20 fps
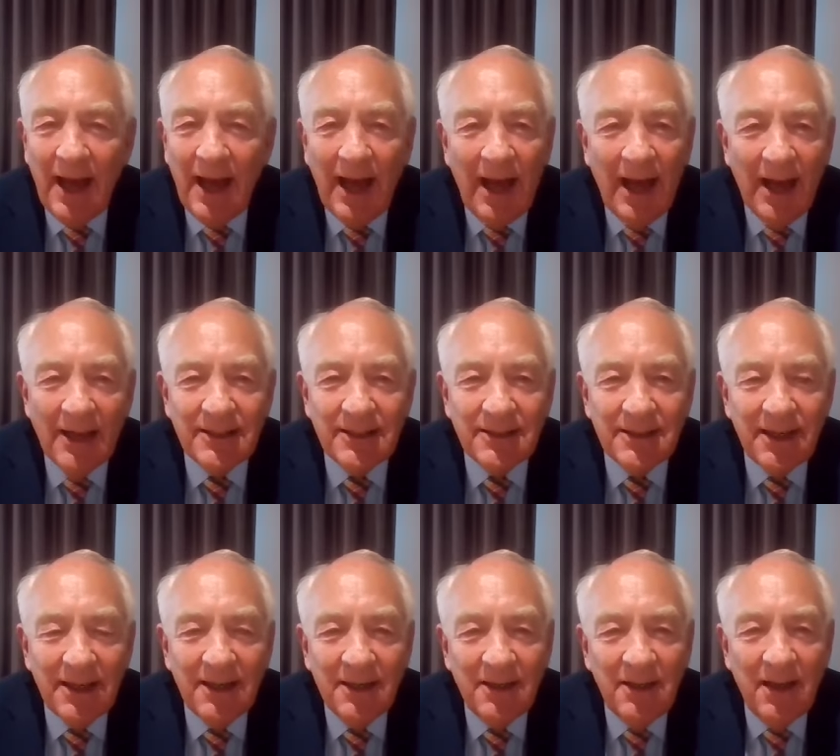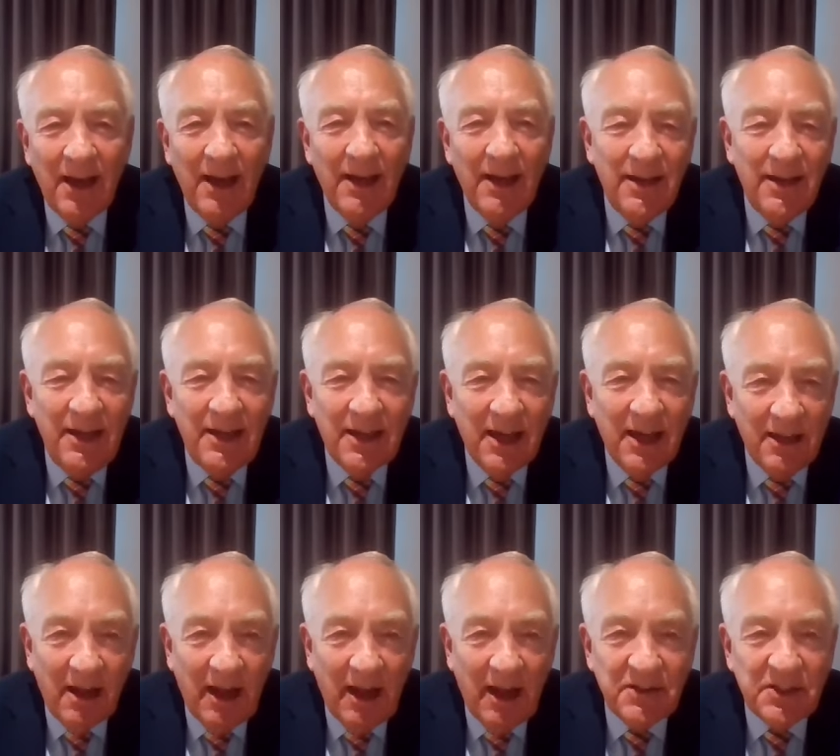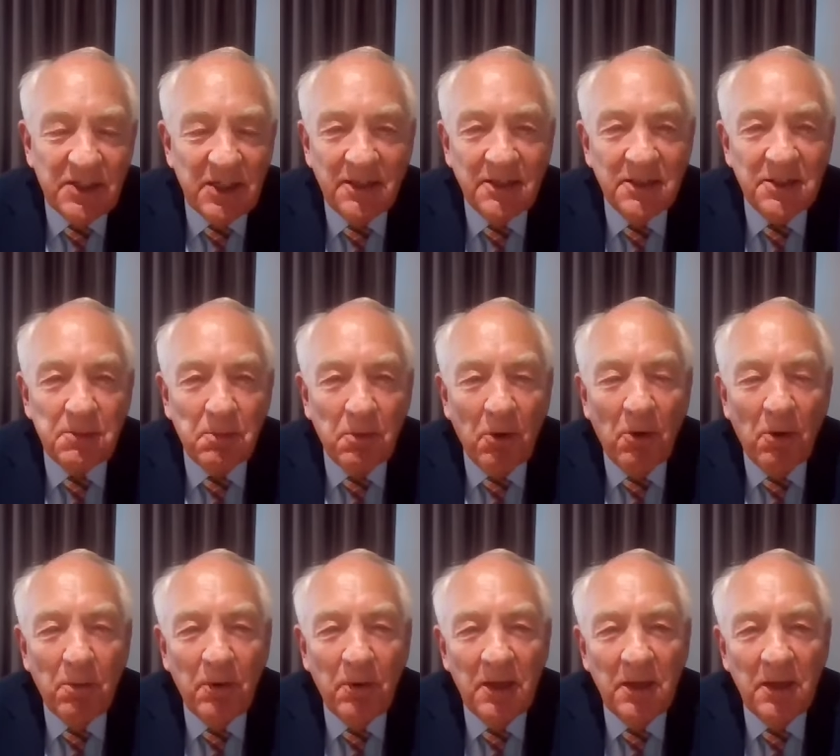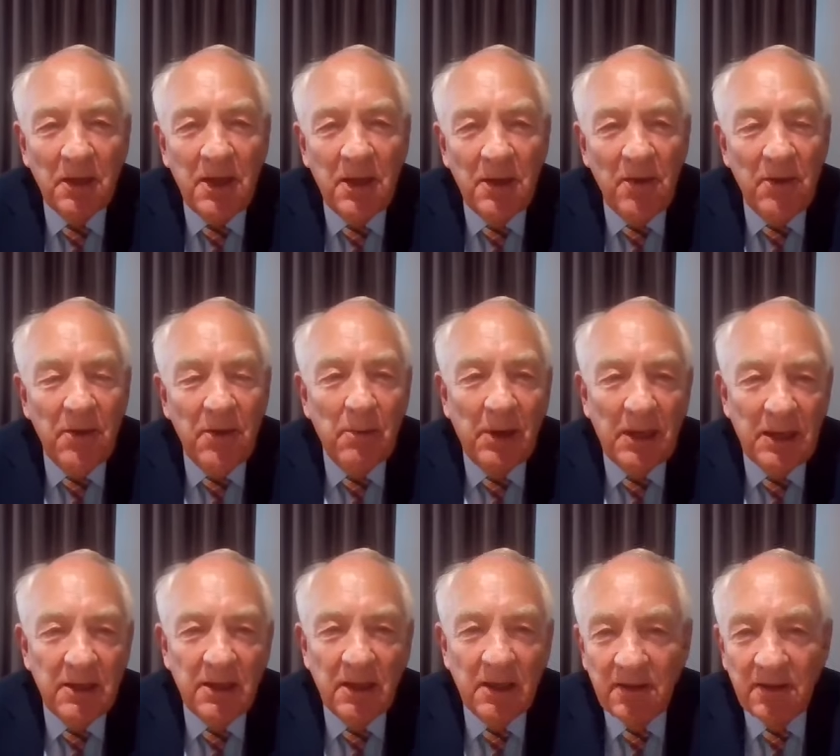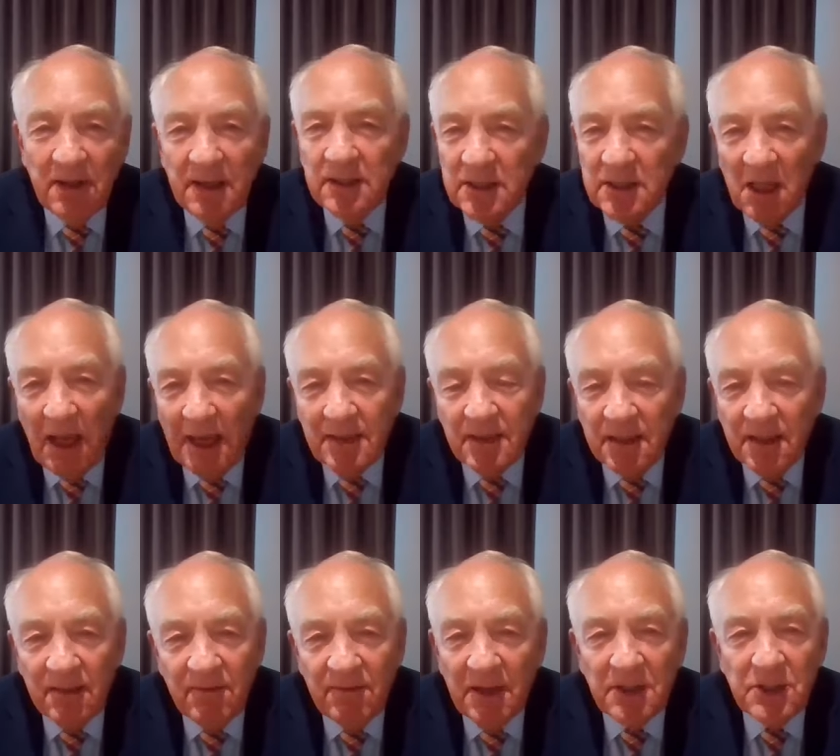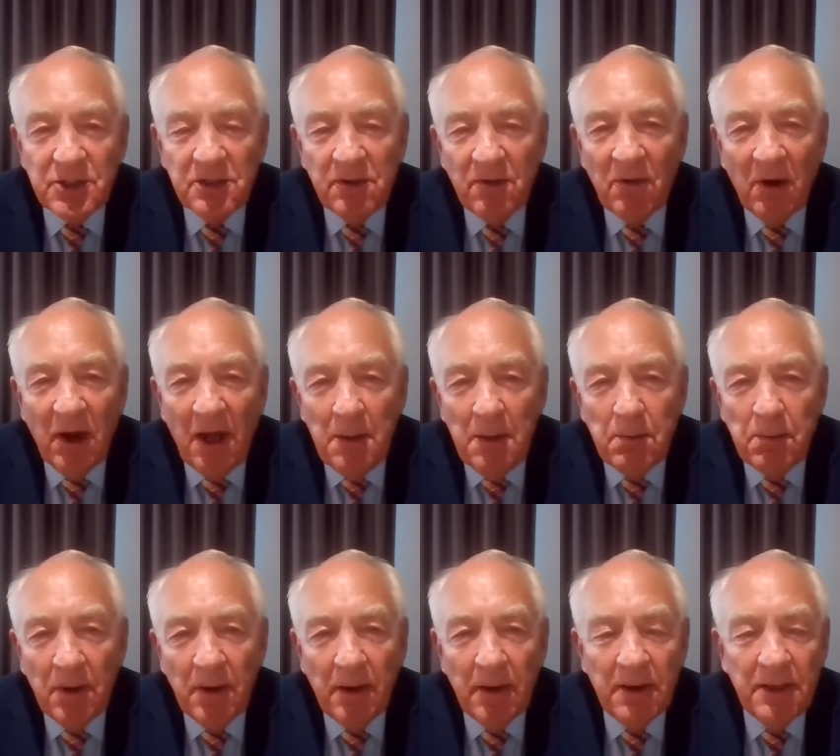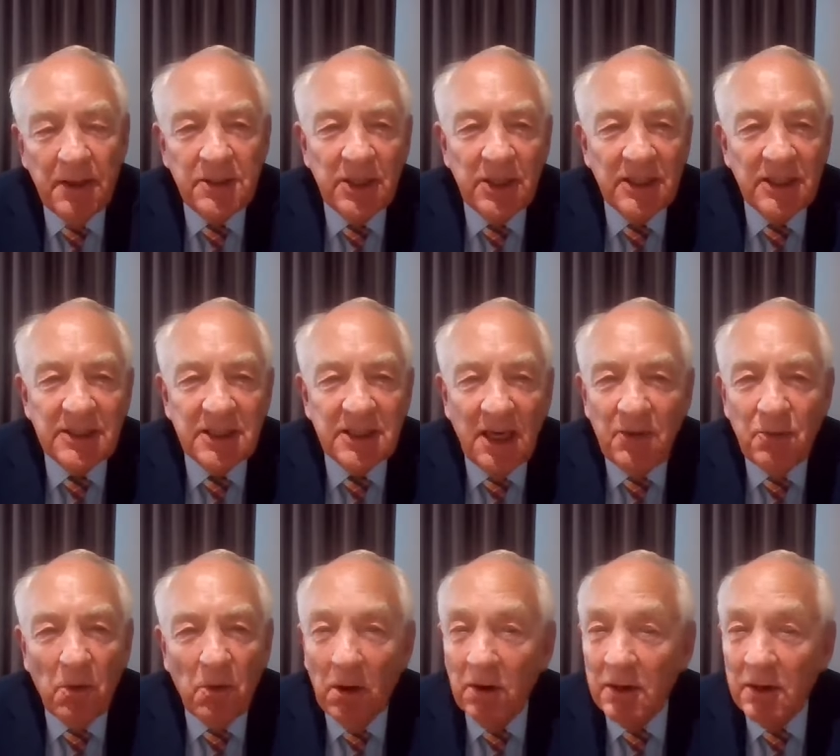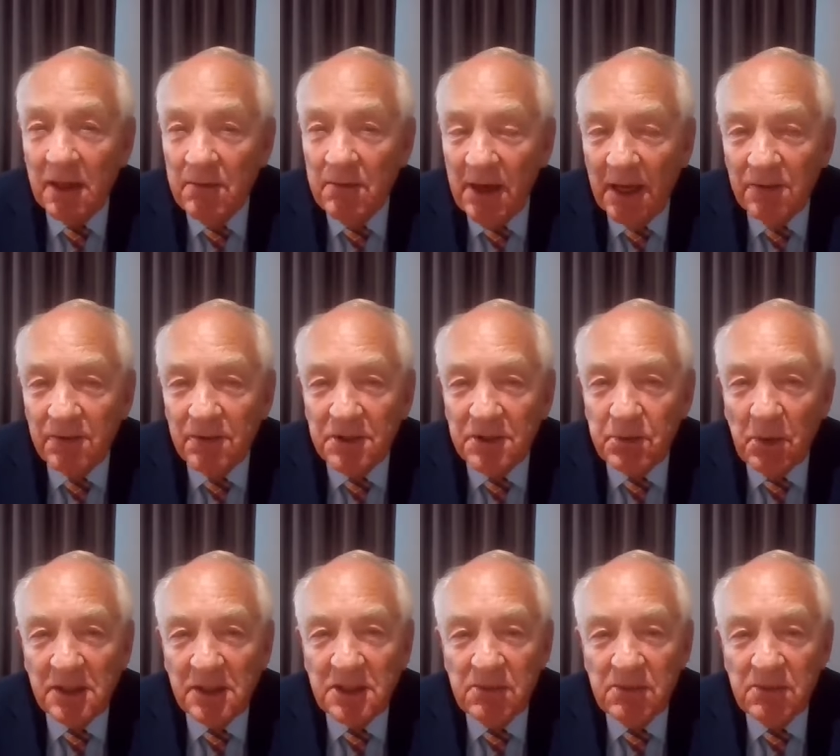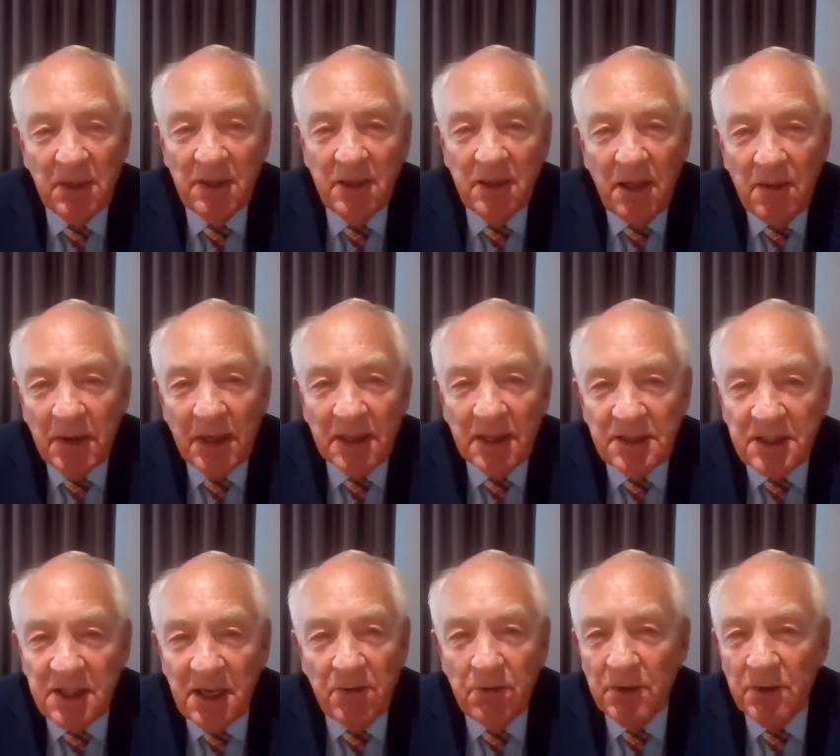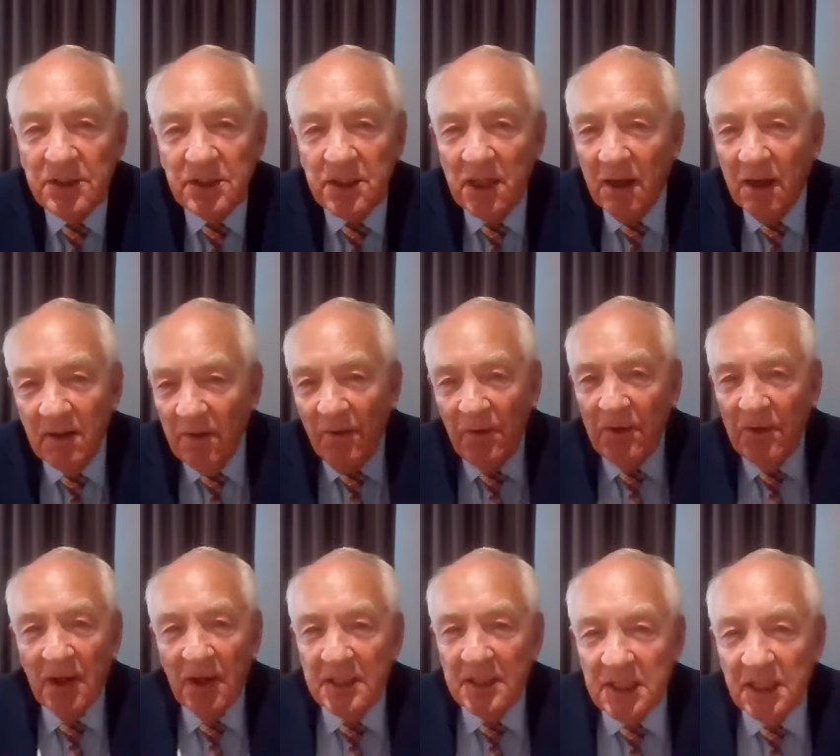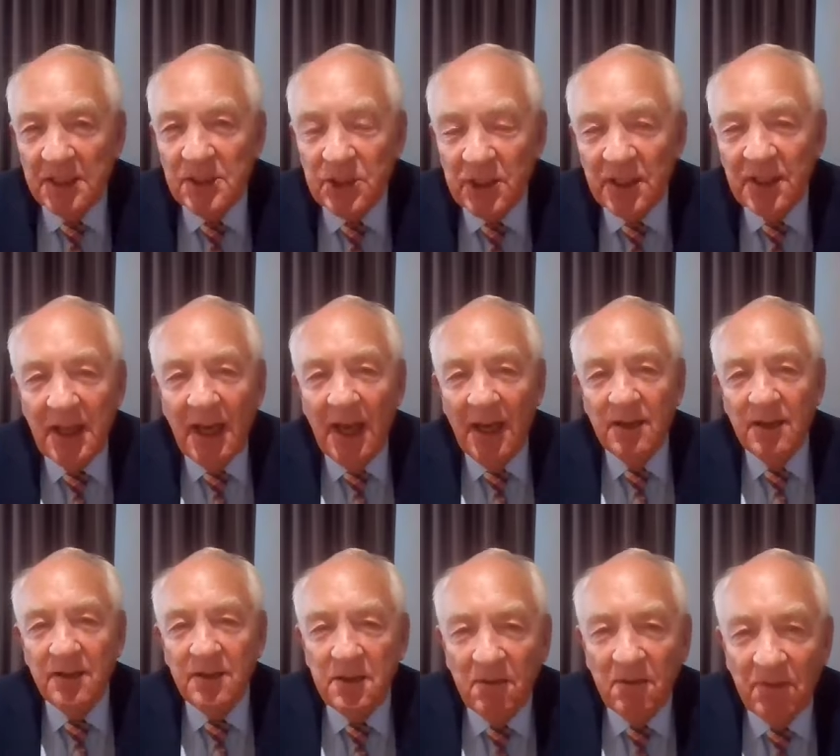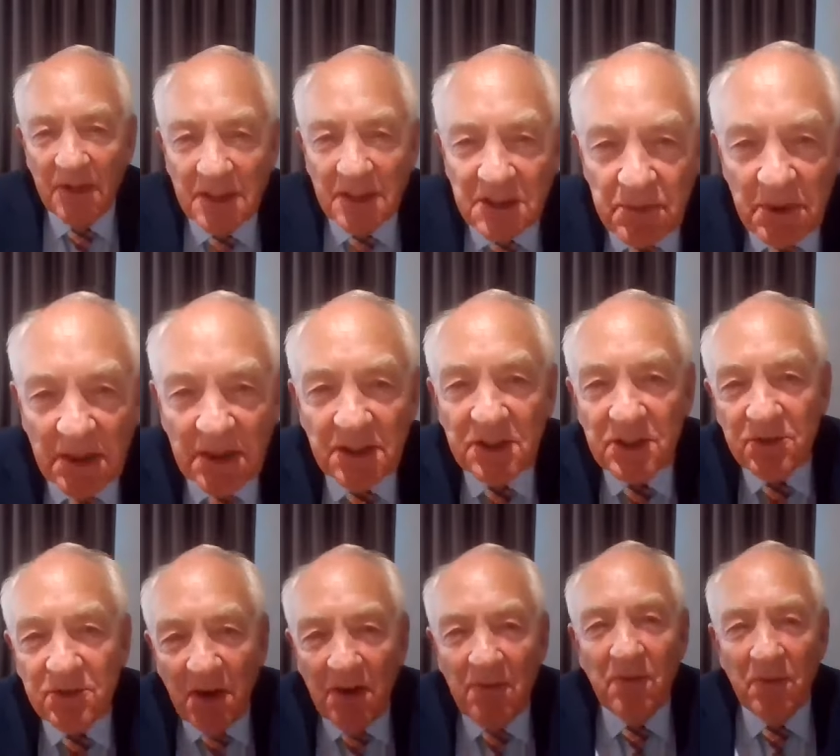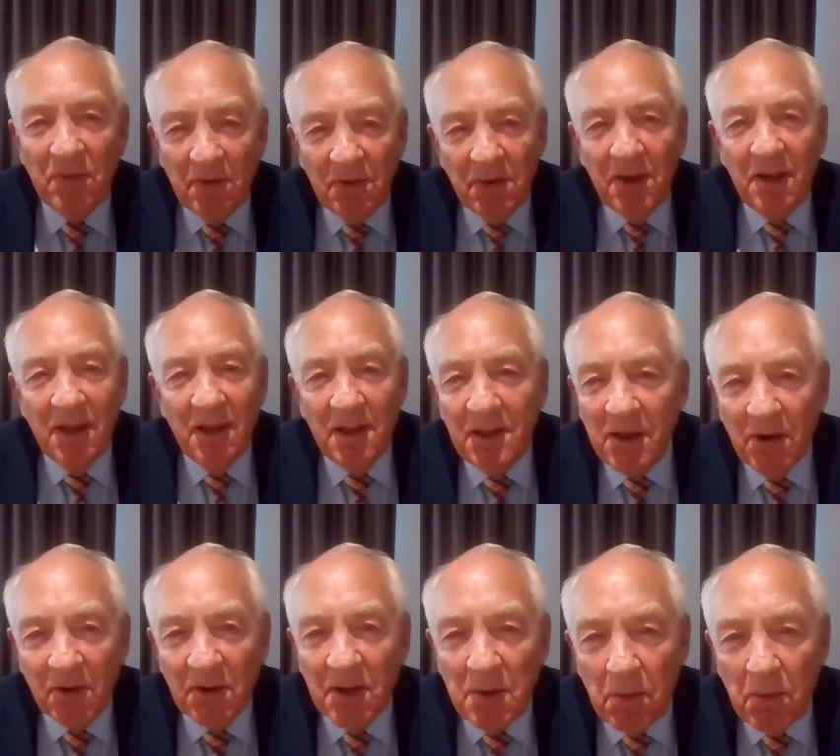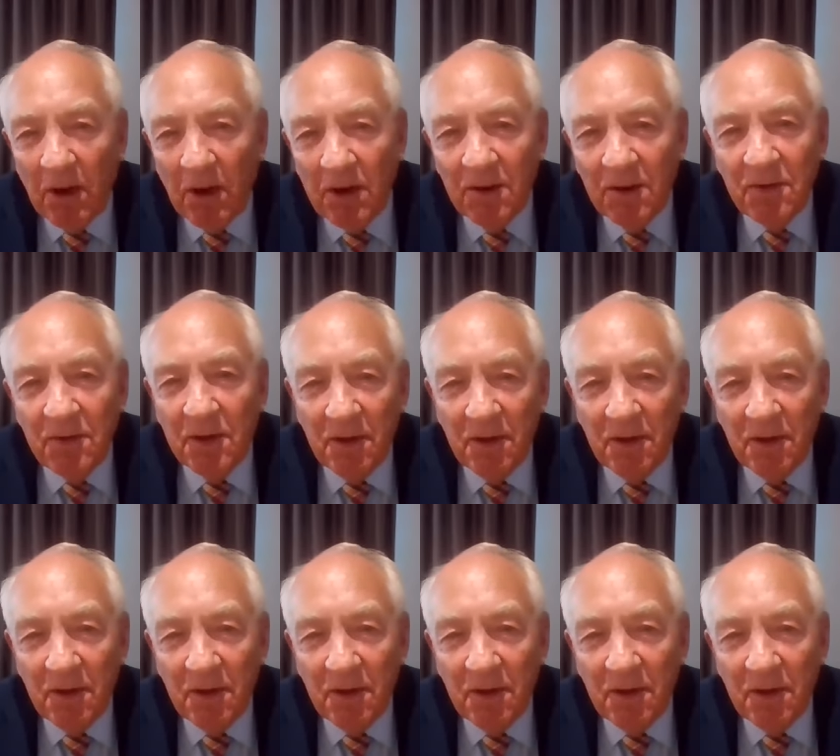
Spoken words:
And he got life sentence appropriately. But things like the conviction of rape and genocide were on command responsibility, because he was essentially the head of the defense ministry in the early part